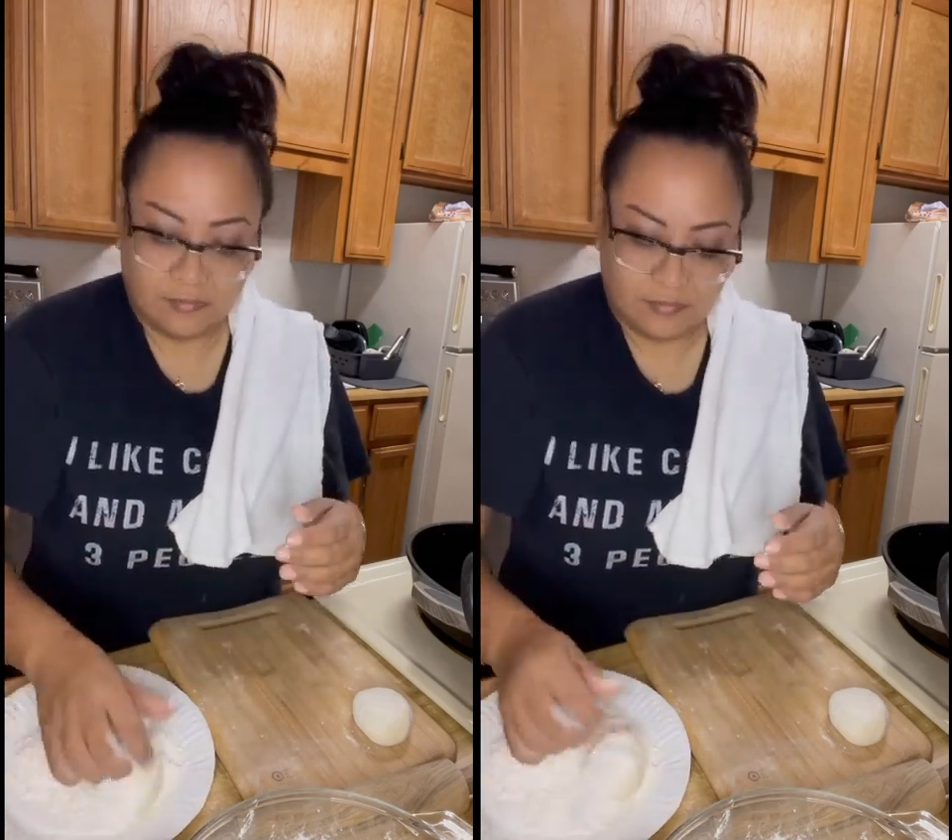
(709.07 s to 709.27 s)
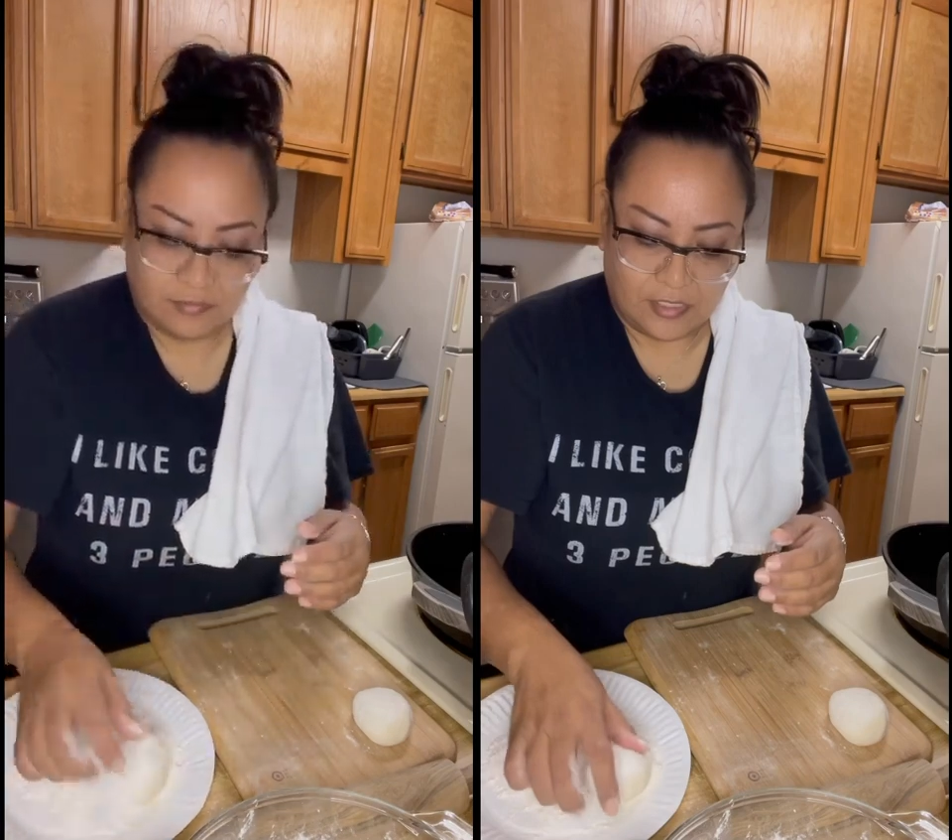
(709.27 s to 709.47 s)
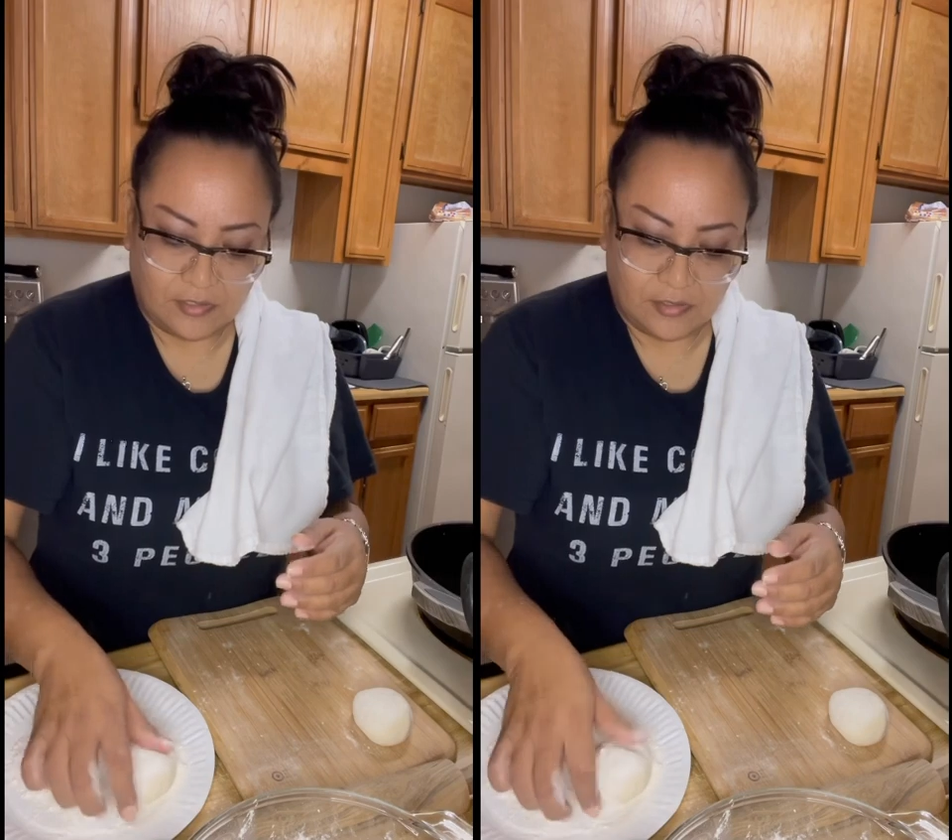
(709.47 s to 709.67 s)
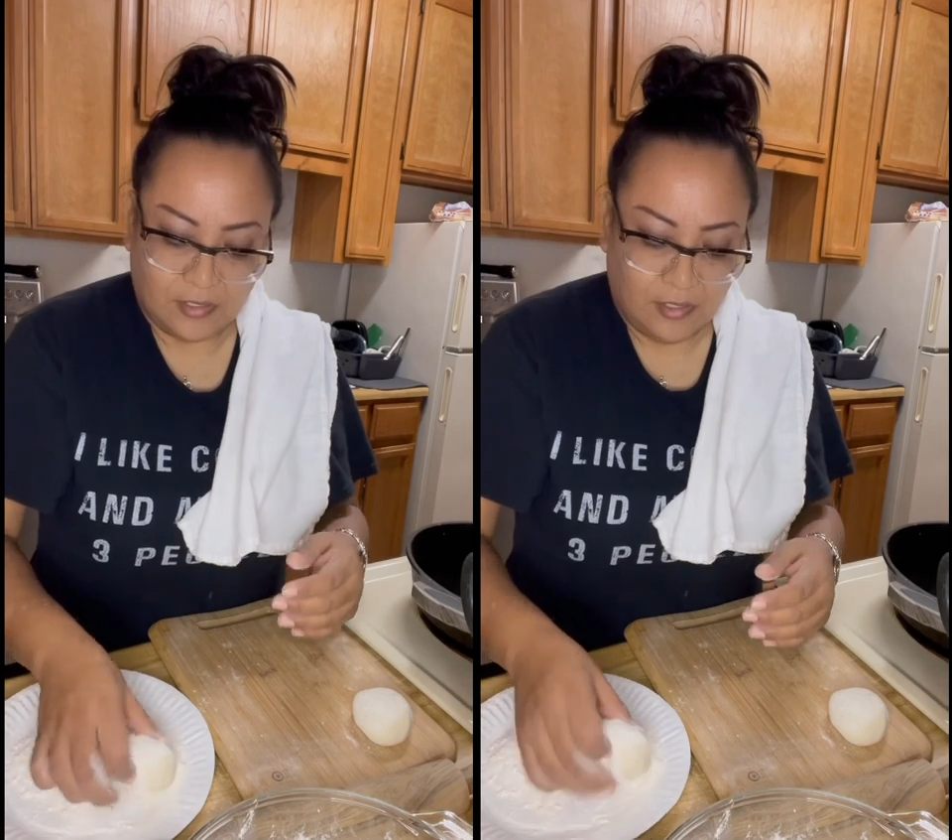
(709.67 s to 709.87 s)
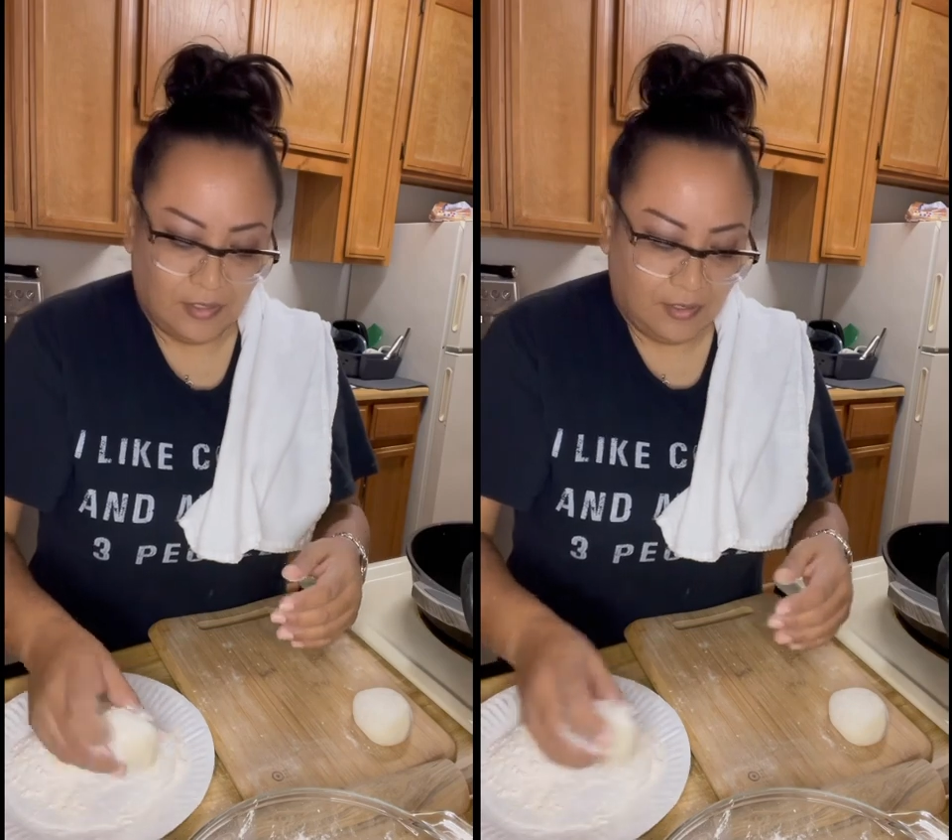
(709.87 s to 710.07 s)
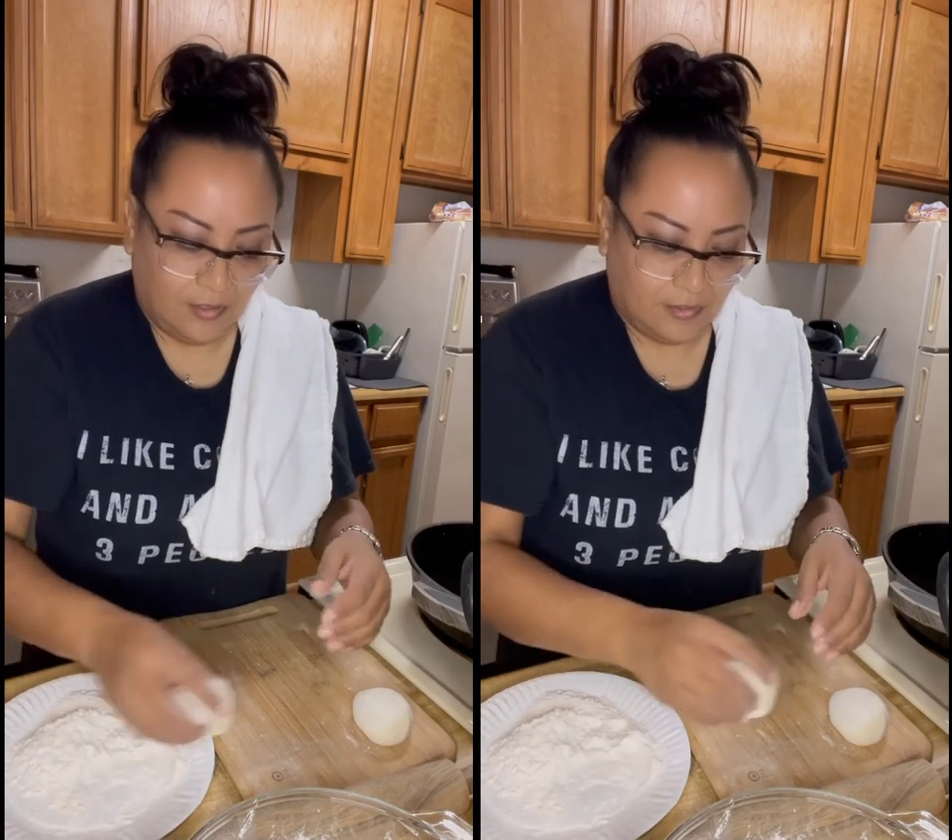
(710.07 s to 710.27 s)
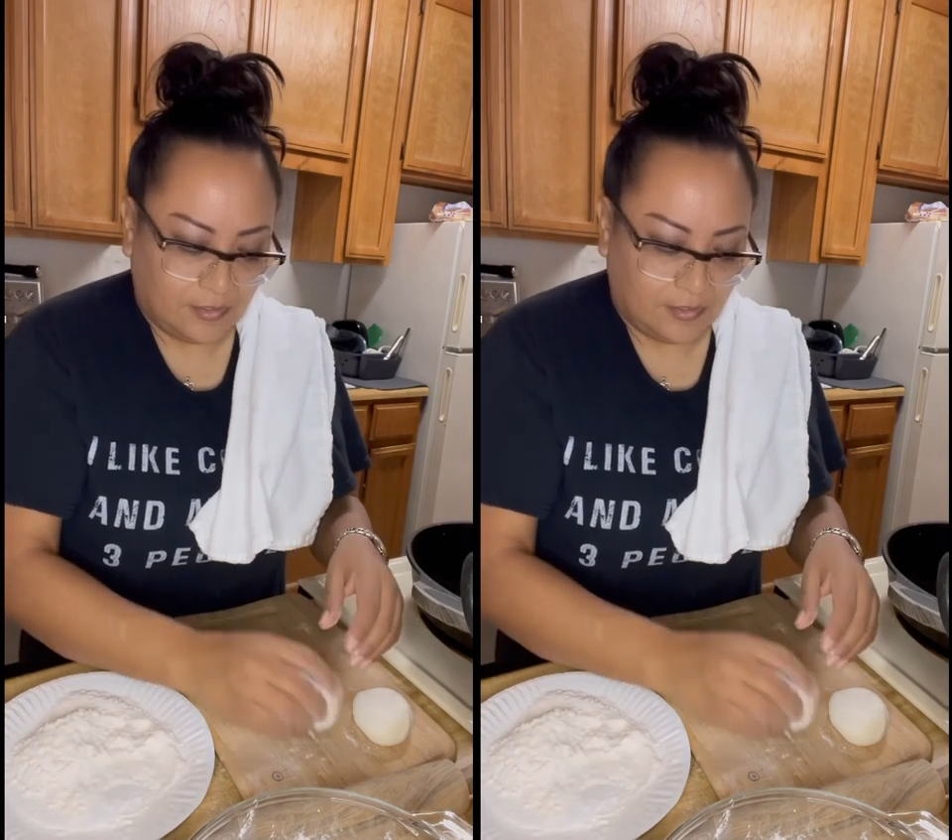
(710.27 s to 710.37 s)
that's